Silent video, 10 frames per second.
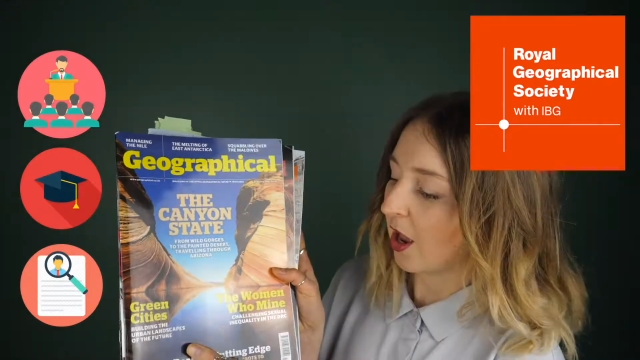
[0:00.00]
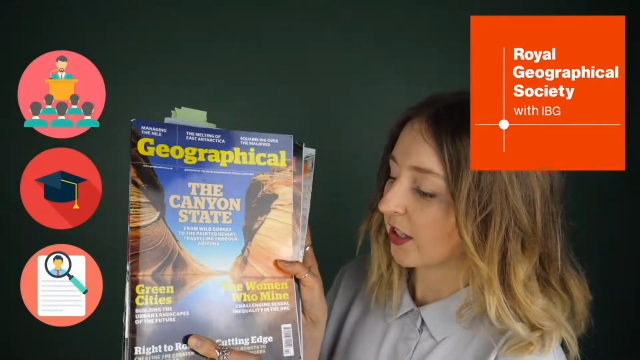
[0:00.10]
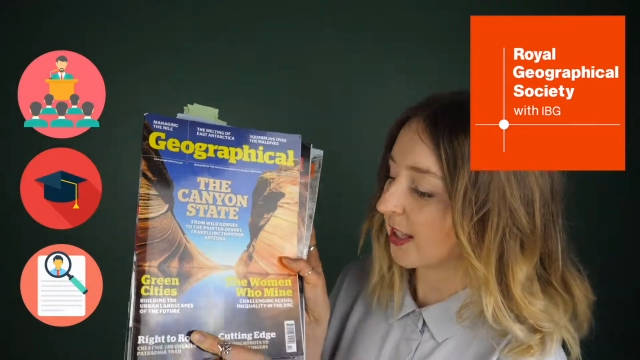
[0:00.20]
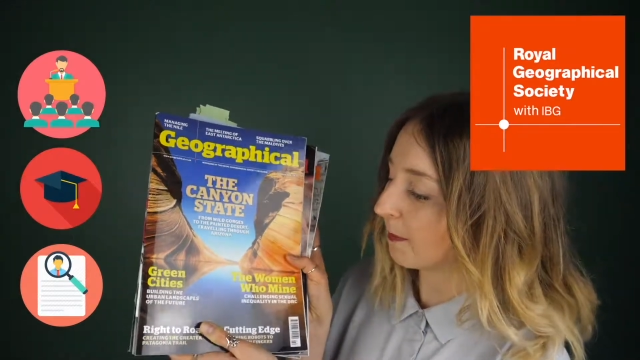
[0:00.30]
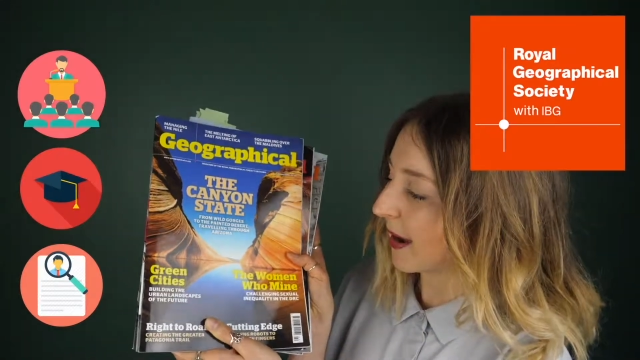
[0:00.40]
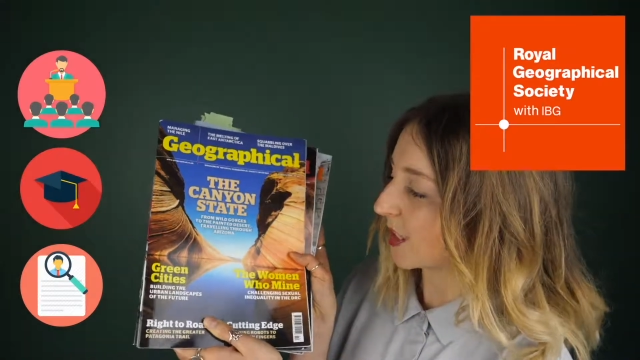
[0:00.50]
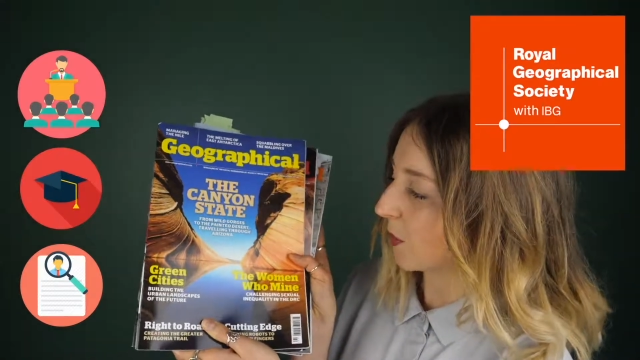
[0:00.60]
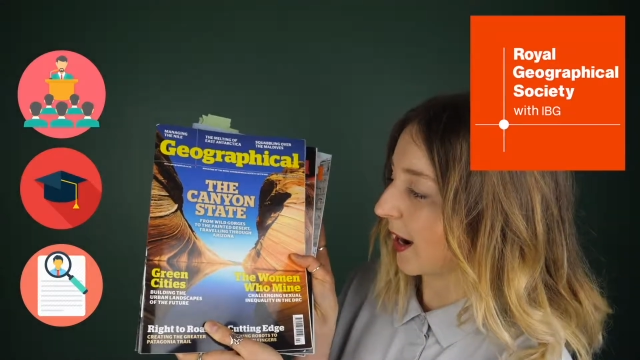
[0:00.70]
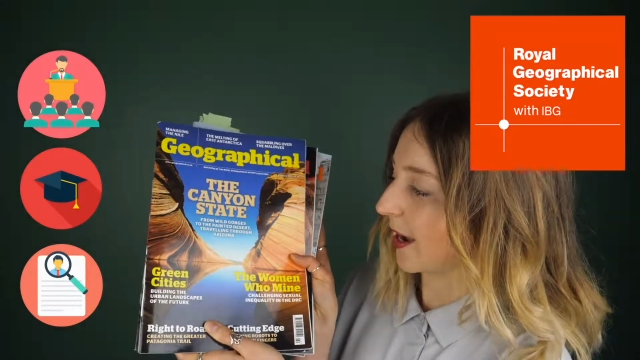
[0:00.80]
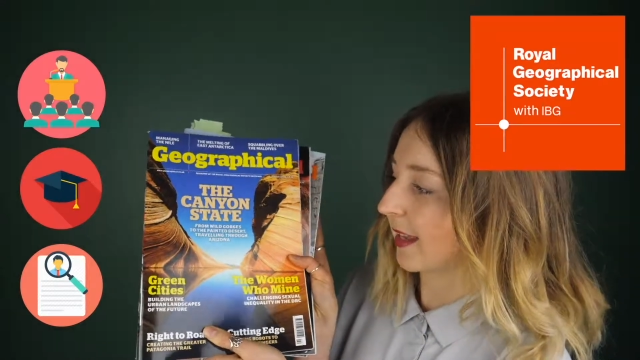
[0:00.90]
So the best
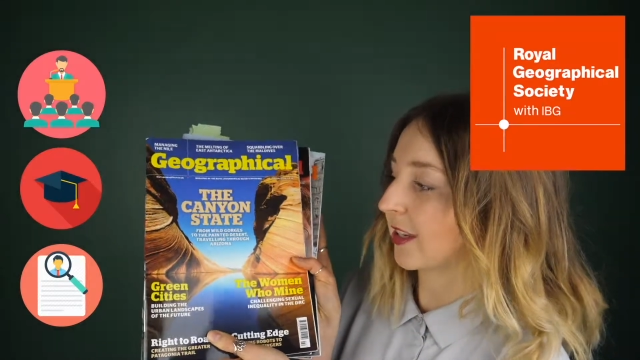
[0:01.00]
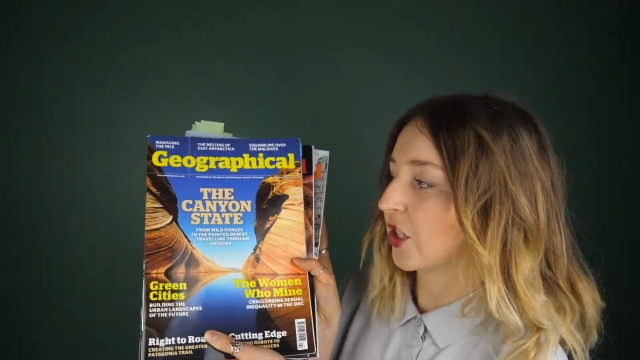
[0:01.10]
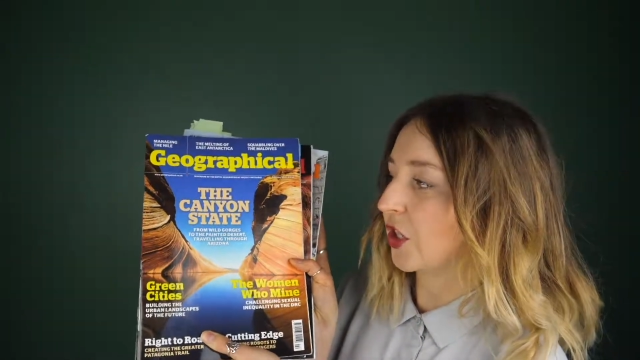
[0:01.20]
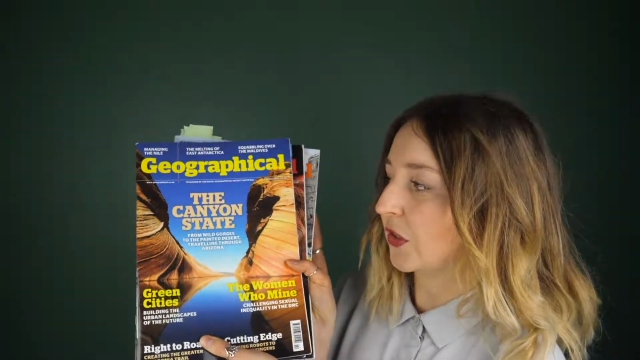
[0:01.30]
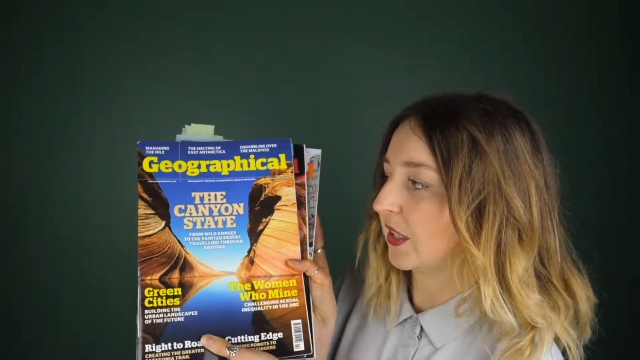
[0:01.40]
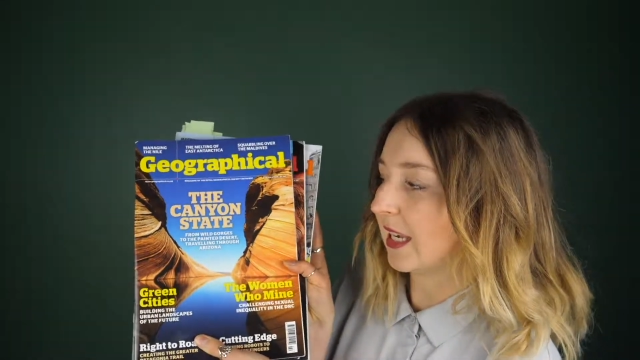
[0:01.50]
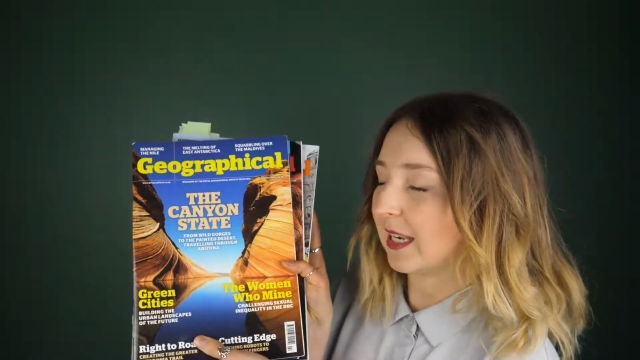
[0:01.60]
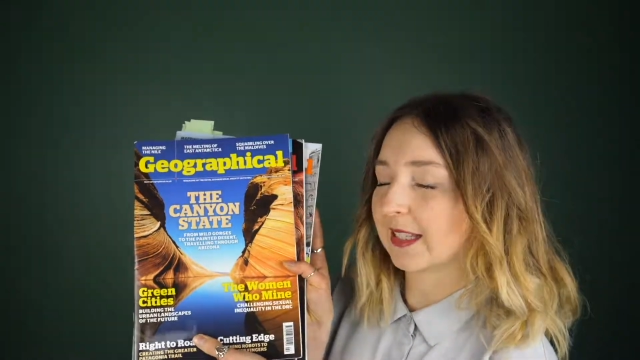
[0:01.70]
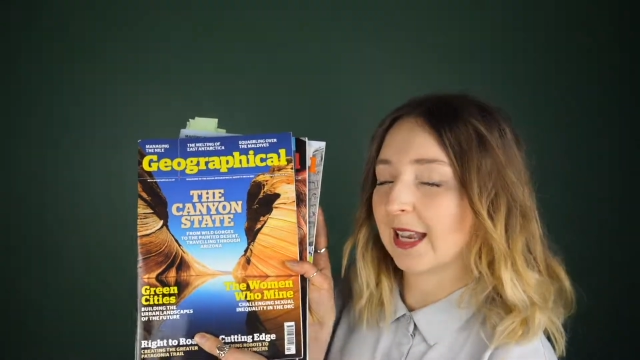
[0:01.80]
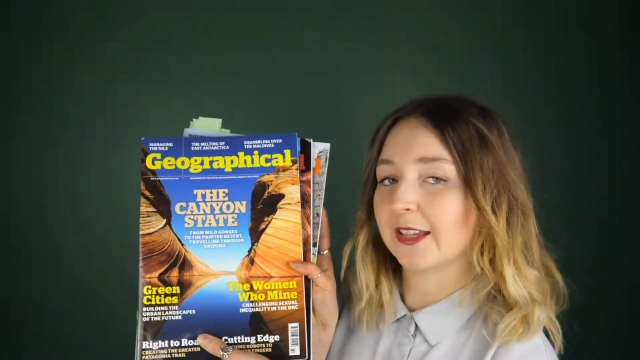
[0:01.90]
way I think to use
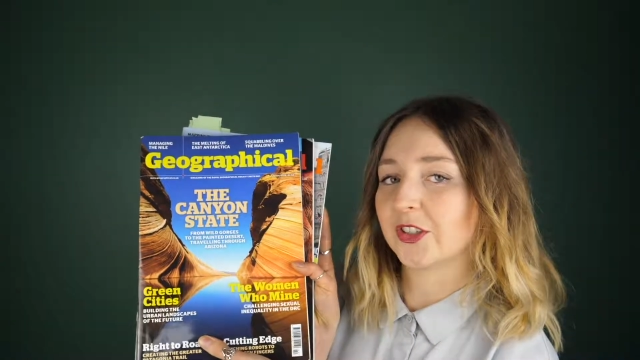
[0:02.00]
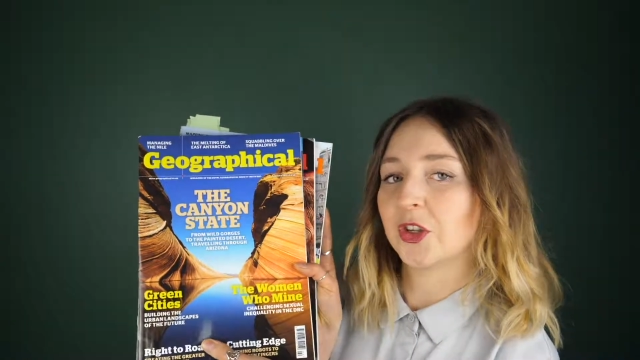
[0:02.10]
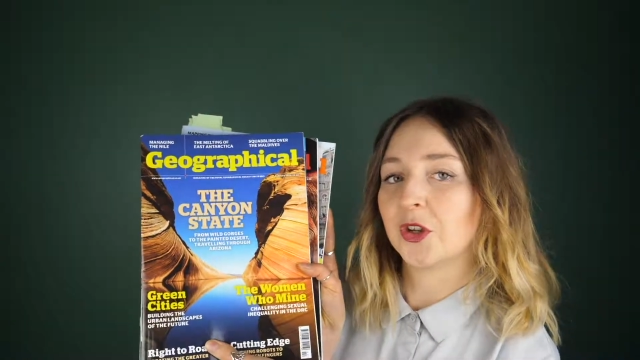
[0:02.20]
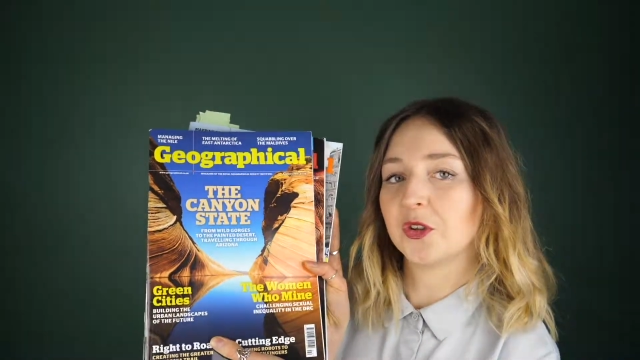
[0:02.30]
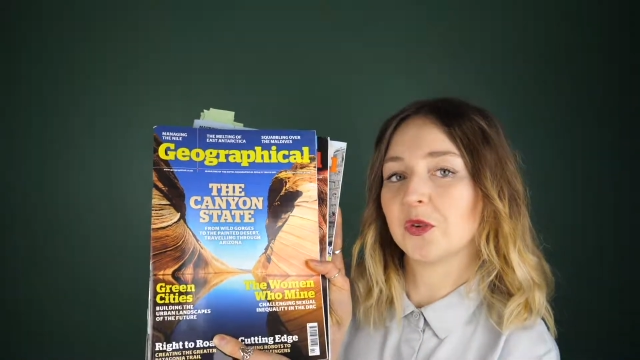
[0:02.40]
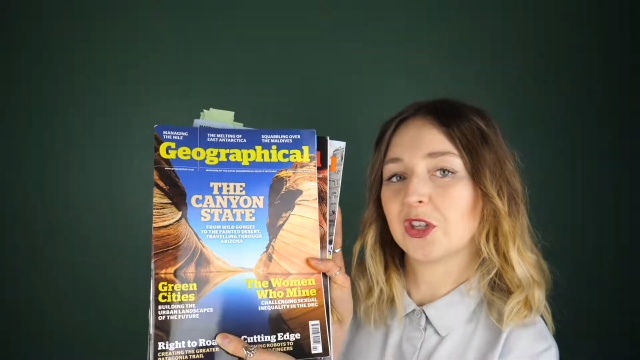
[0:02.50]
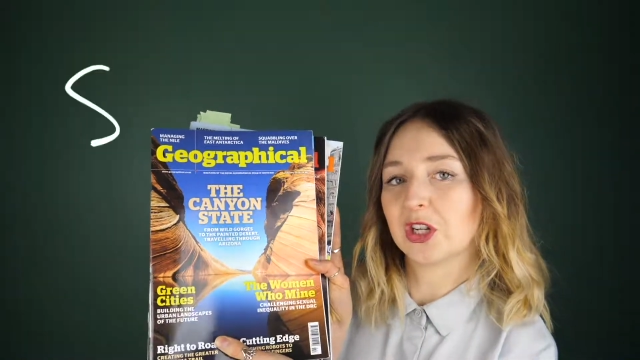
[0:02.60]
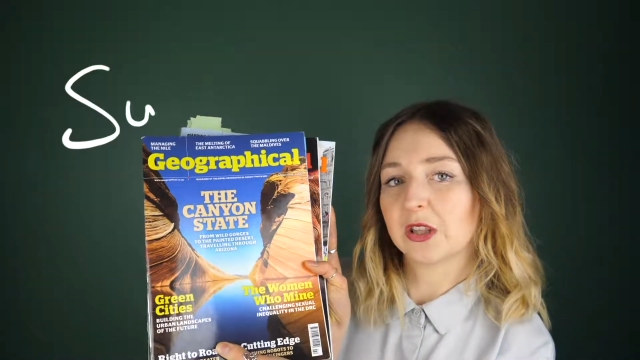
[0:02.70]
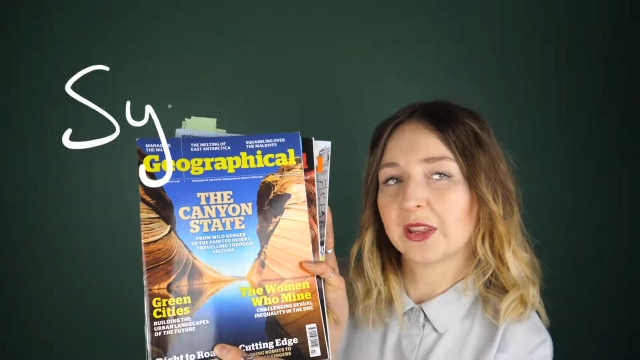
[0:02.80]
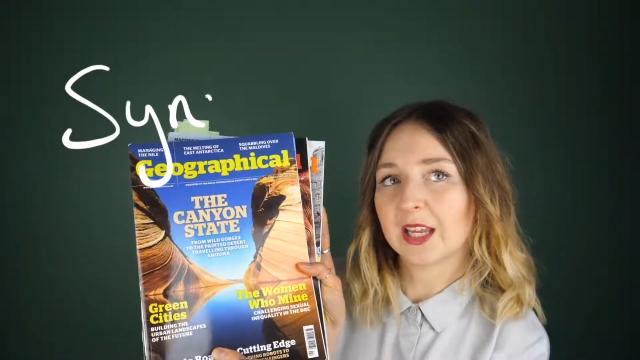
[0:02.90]
these is to
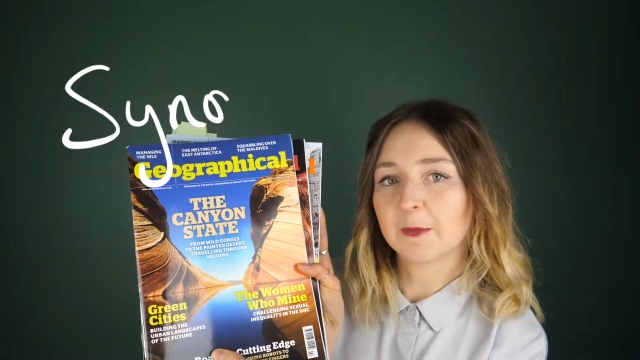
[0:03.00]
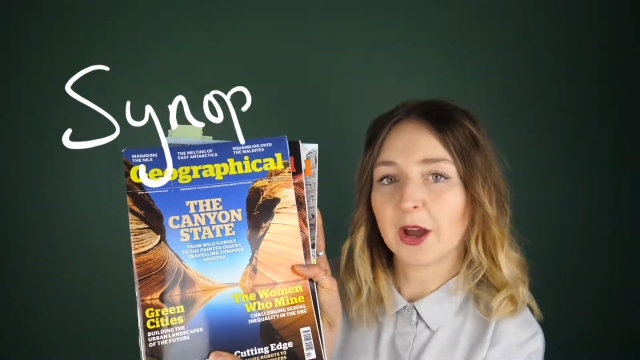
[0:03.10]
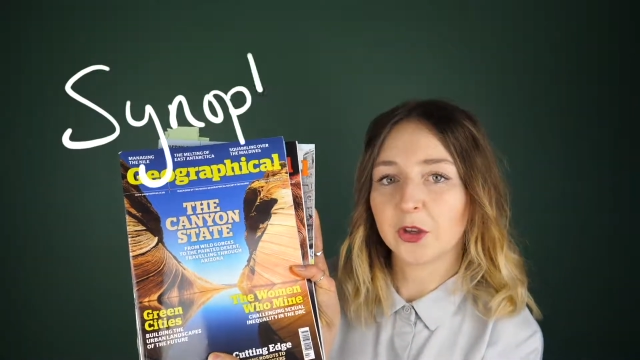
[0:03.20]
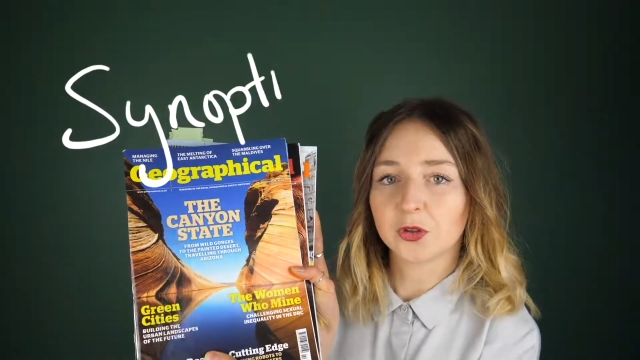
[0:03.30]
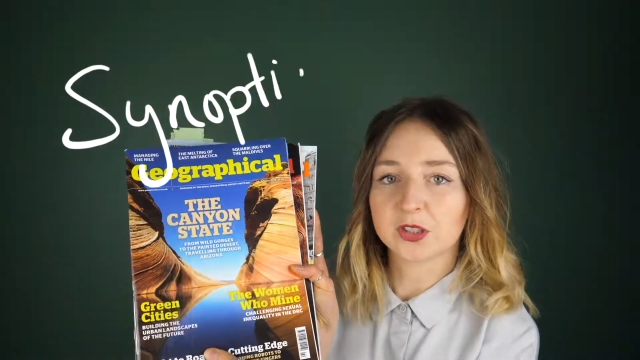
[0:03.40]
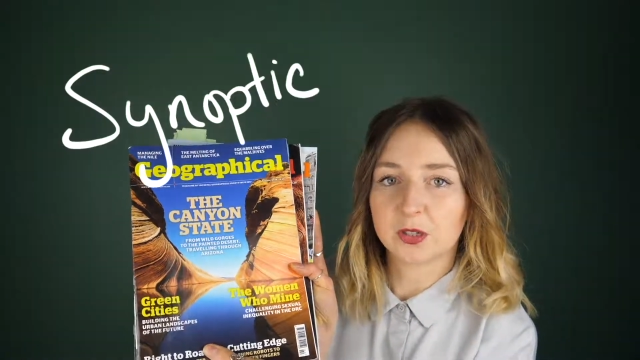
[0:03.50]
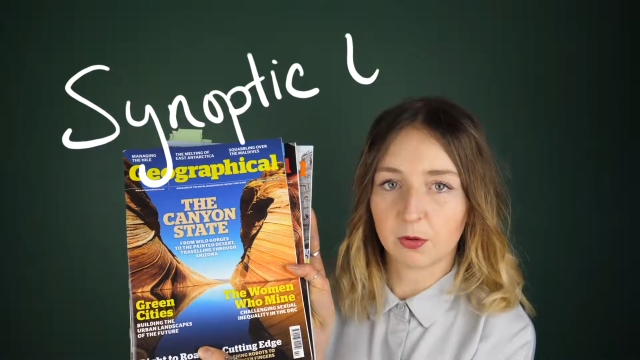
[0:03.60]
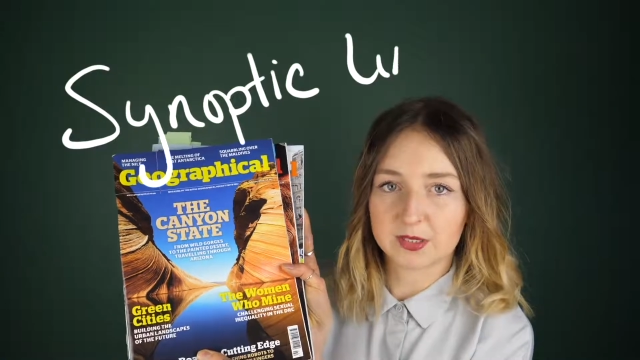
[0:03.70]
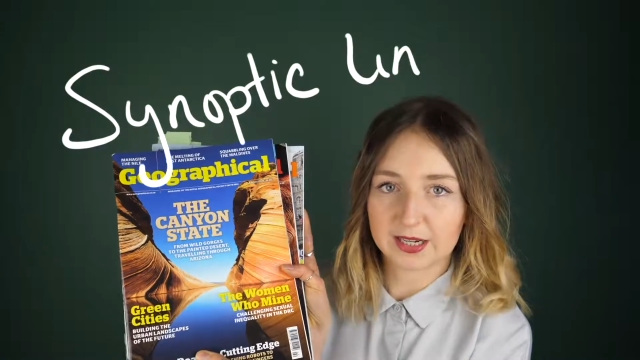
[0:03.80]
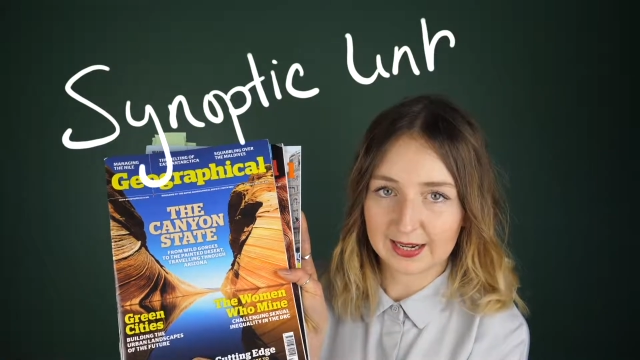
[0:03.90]
think about your
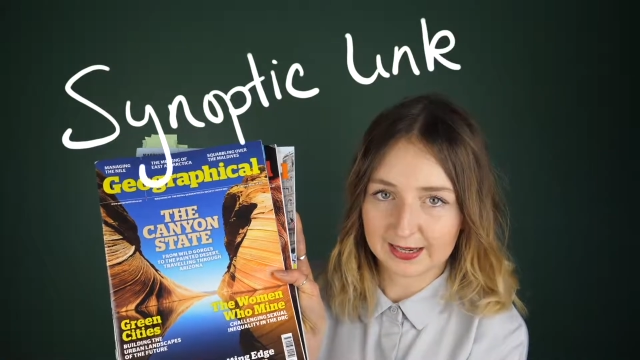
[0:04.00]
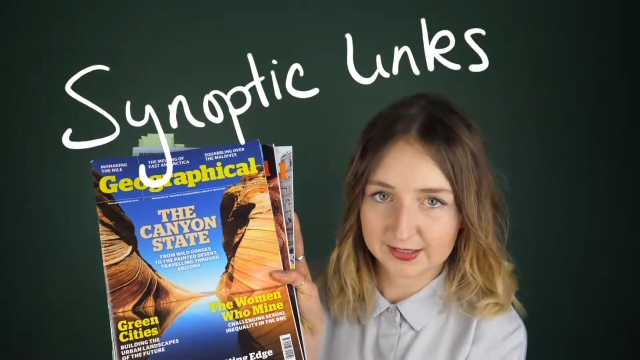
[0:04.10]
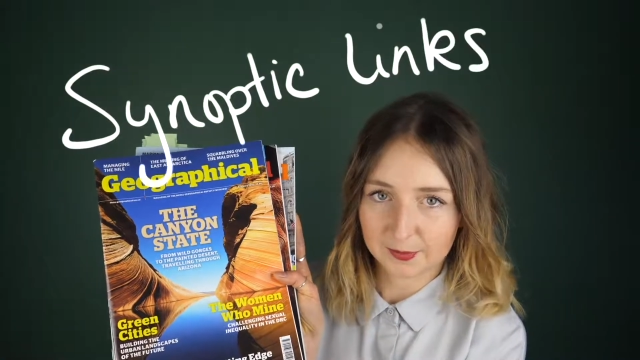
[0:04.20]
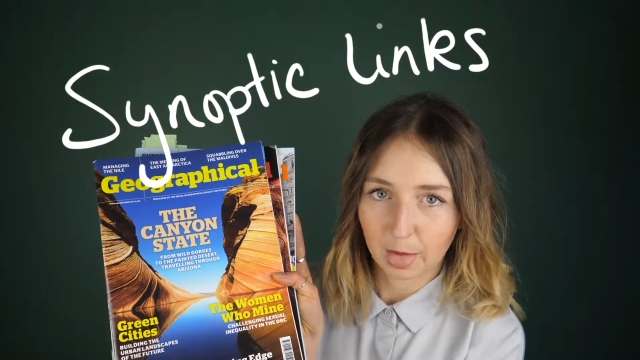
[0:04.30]
synoptic links.